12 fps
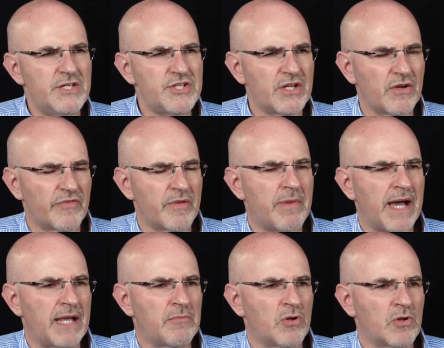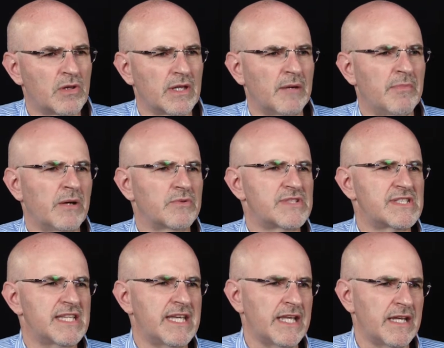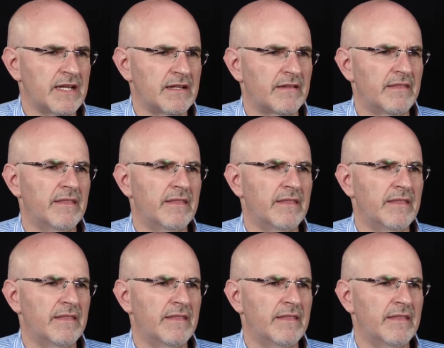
teaching of the Bible about sin